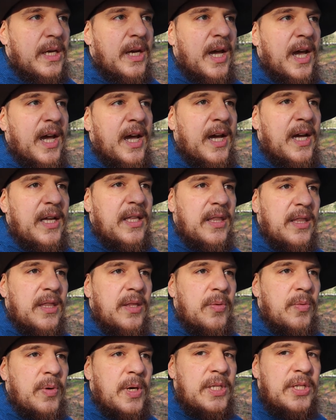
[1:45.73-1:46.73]
And
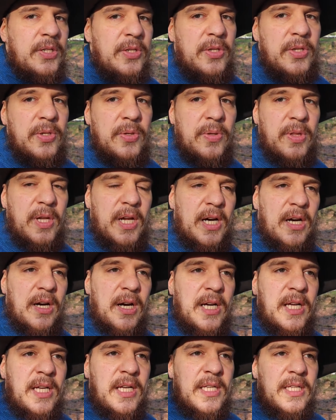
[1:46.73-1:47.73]
what you do there
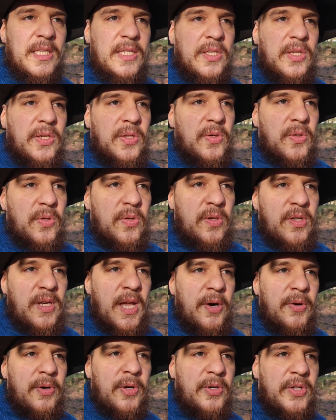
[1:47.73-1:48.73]
is to
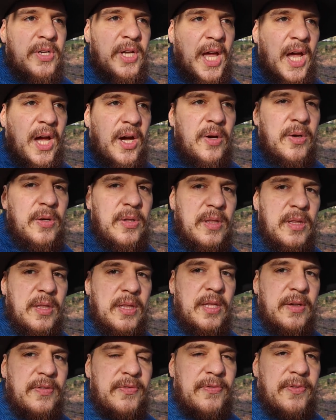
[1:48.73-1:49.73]
narrow down
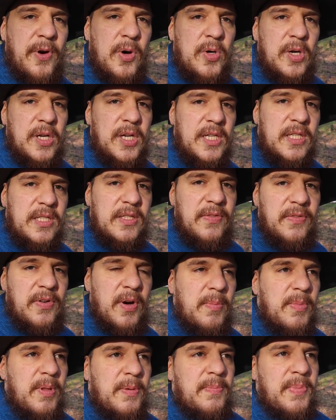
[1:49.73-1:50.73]
the focus
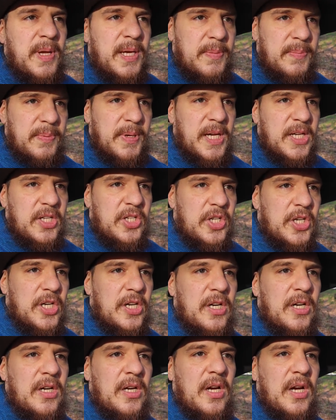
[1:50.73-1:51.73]
from the big
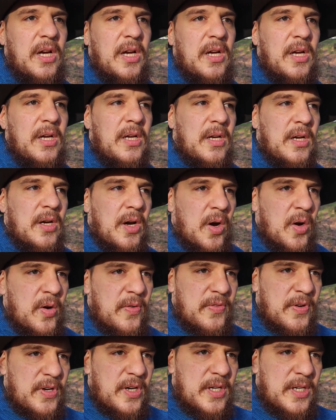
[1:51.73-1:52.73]
picture
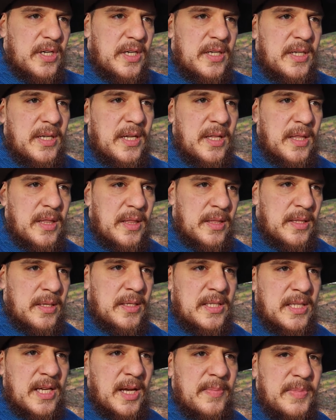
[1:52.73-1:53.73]
over
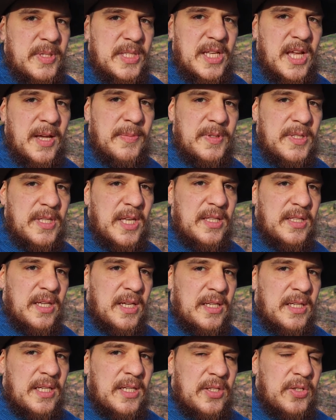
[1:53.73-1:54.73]
some steps that
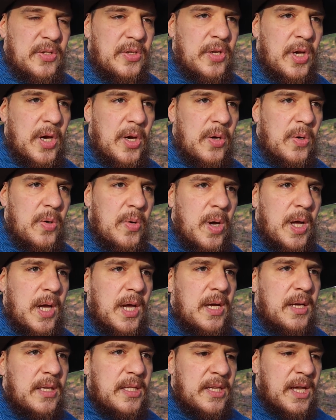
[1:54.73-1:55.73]
they need to know
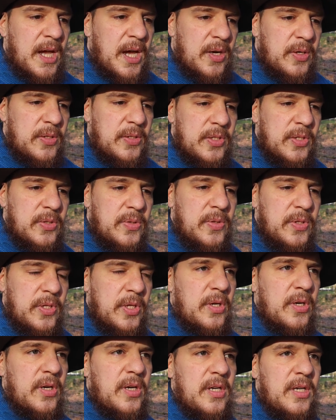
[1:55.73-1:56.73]
down to
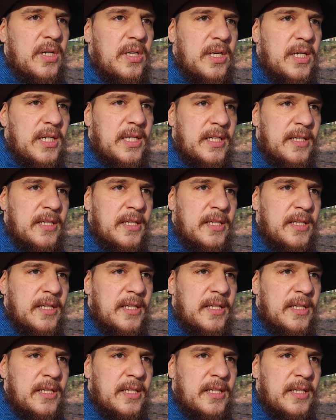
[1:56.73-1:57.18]
your